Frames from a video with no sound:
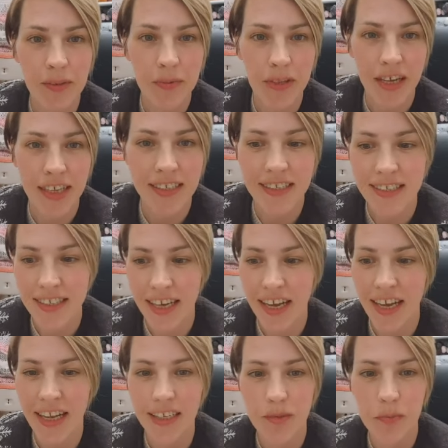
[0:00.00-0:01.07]
Plans
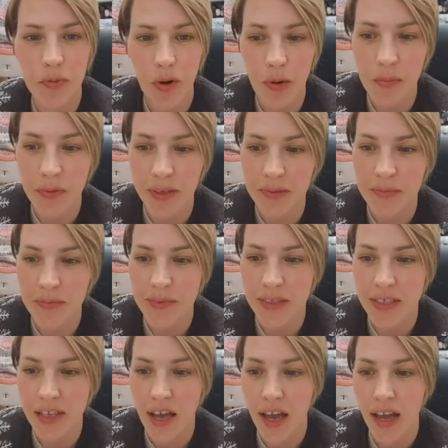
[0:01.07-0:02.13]
and Problems.